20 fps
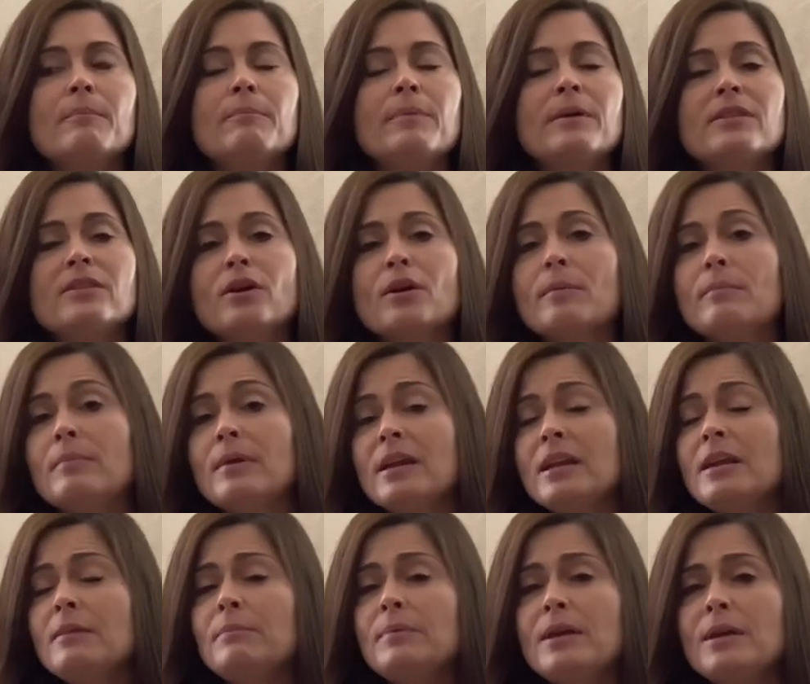But there are
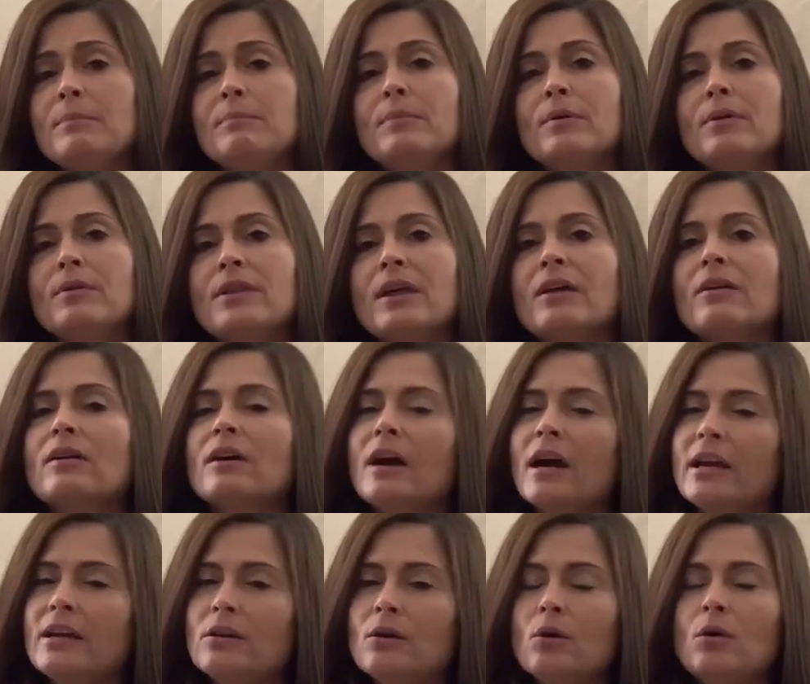many people that are
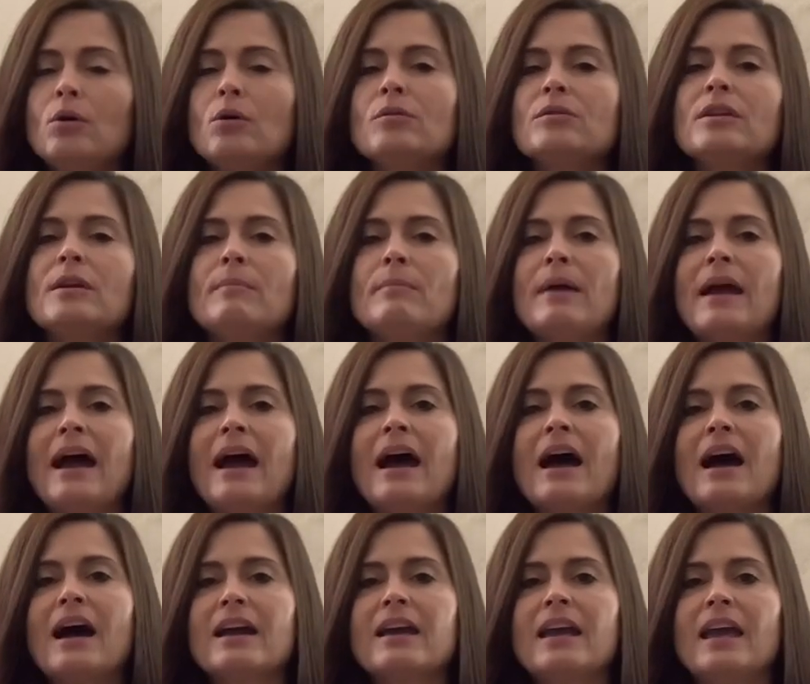kind of holding
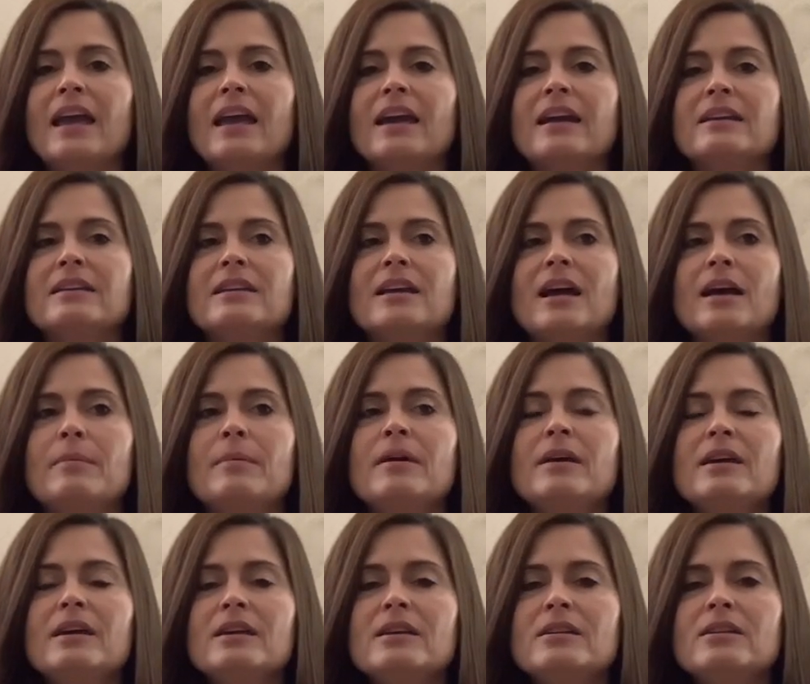back and
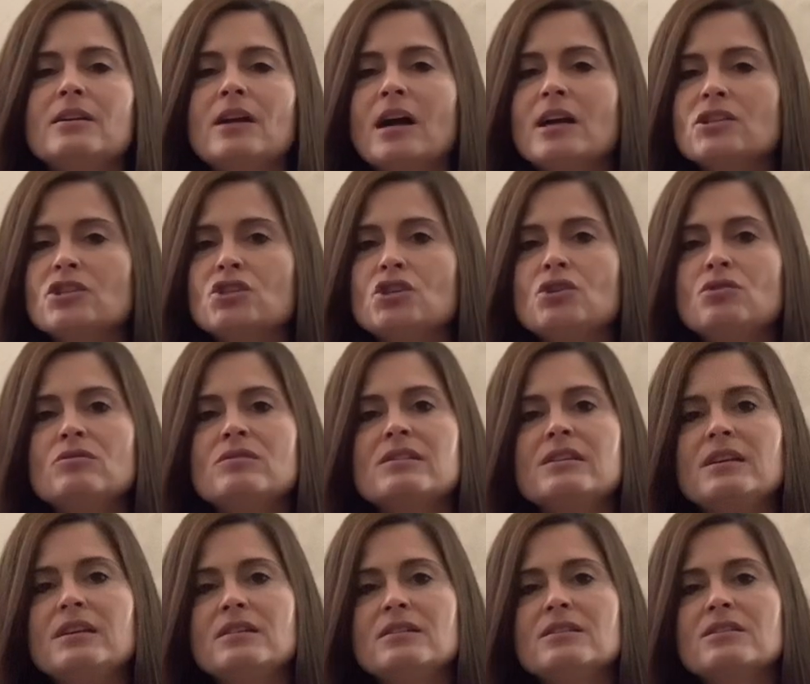not
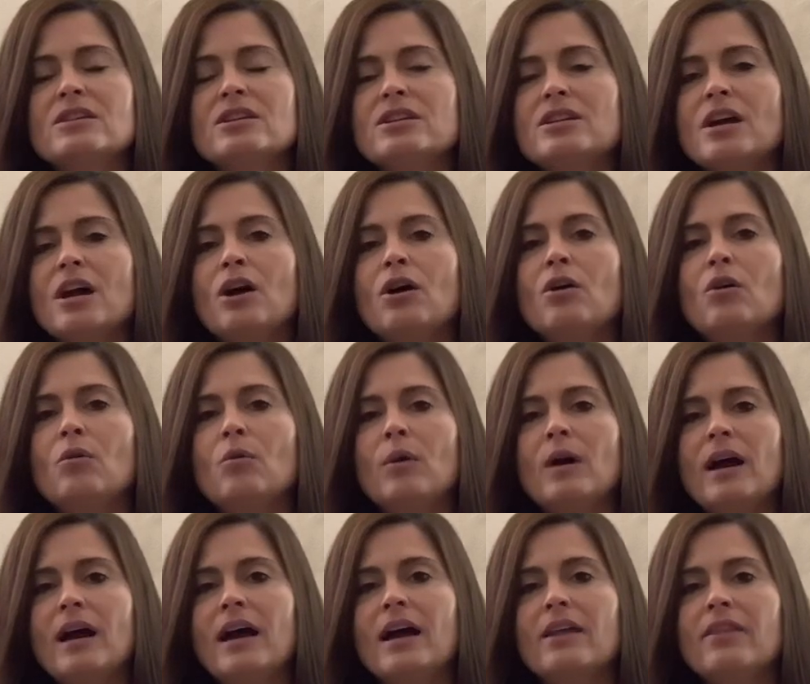choosing to
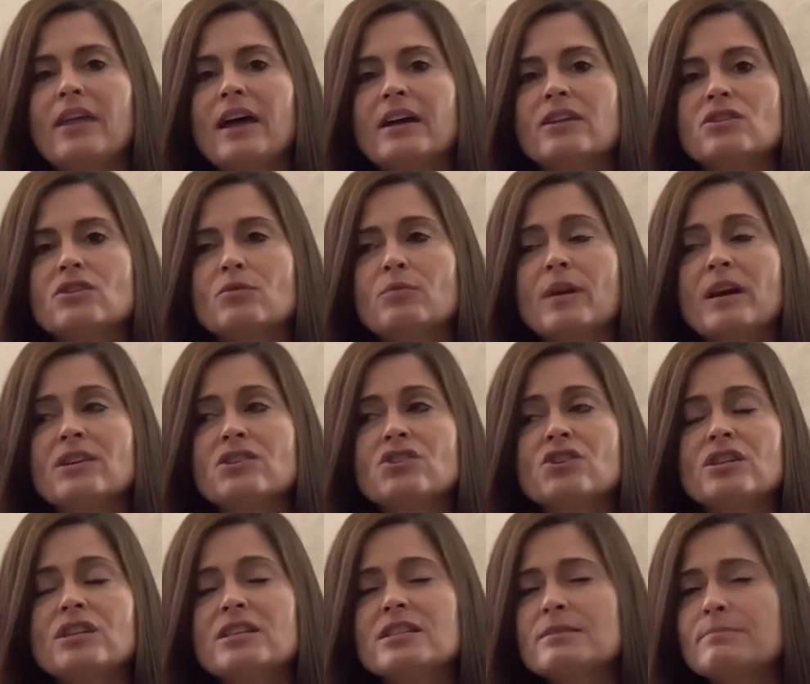go that
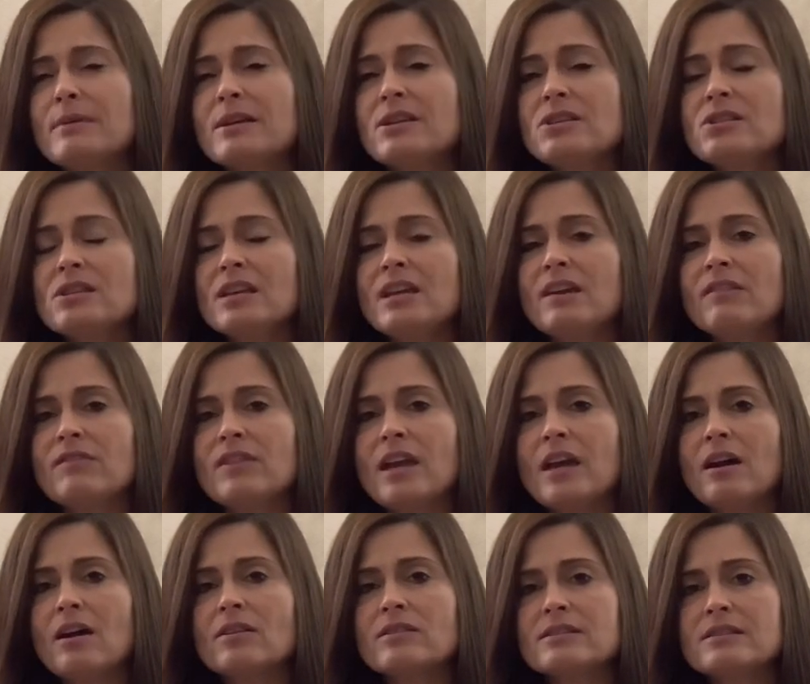direction, especially if
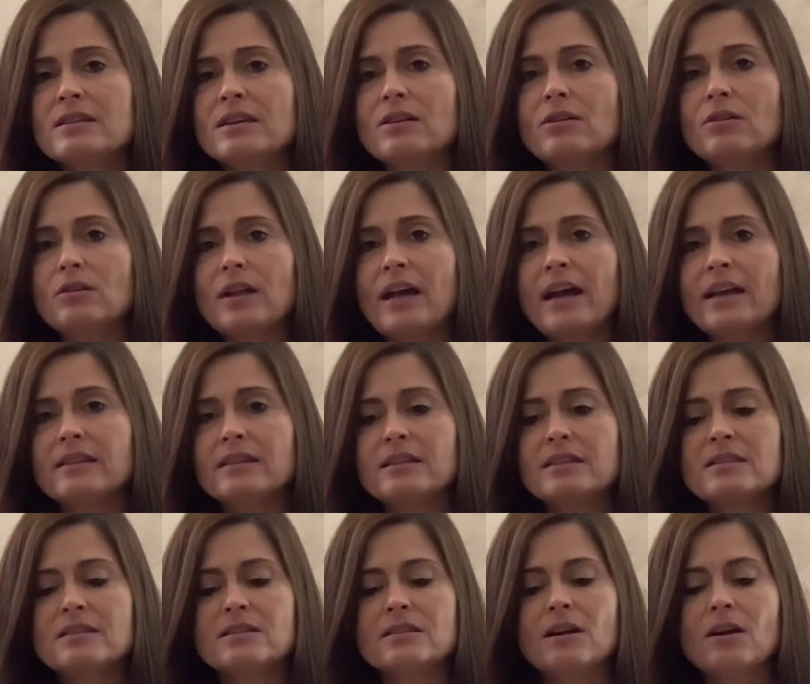they are single at
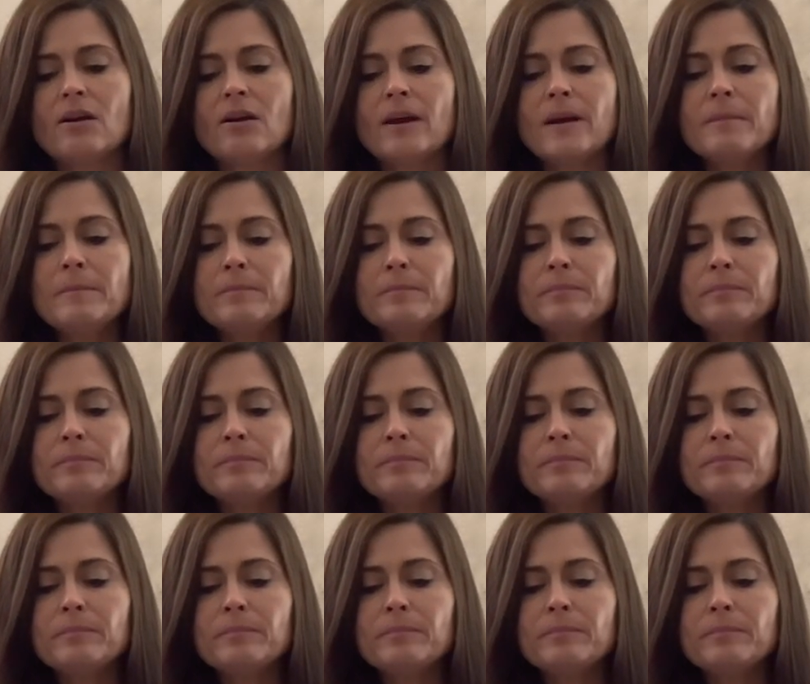this time.